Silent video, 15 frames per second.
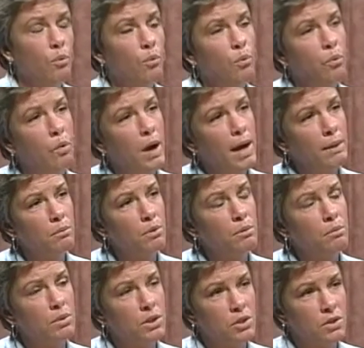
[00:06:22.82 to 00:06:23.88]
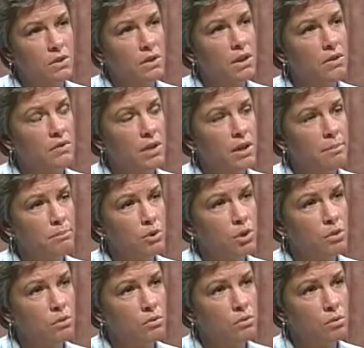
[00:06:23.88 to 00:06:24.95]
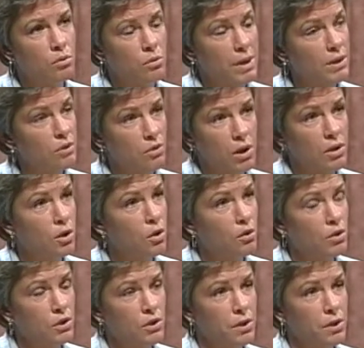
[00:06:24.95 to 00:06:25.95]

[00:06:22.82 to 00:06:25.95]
Why wouldn't we just leave it up to the restaurant owners?